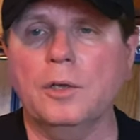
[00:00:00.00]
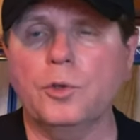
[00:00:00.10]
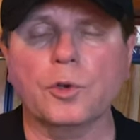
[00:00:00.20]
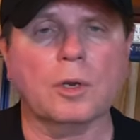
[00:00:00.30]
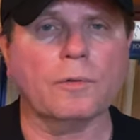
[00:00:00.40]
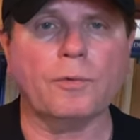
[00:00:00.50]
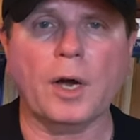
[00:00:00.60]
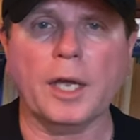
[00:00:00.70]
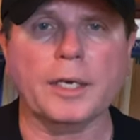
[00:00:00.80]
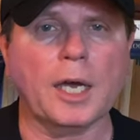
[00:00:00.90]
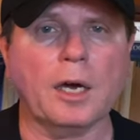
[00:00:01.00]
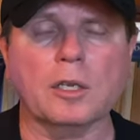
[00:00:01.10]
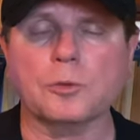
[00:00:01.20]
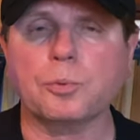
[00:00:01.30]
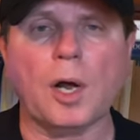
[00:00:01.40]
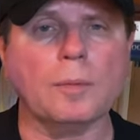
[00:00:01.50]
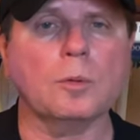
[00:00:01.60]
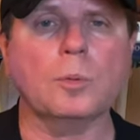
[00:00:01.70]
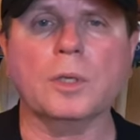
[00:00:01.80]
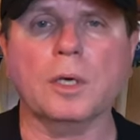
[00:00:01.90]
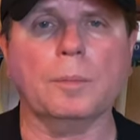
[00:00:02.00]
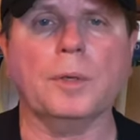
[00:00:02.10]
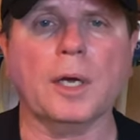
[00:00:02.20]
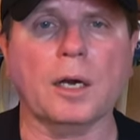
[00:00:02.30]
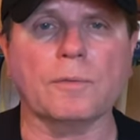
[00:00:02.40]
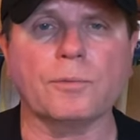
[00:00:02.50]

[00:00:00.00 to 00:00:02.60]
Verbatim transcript: you're going to find out it's probably going to be on a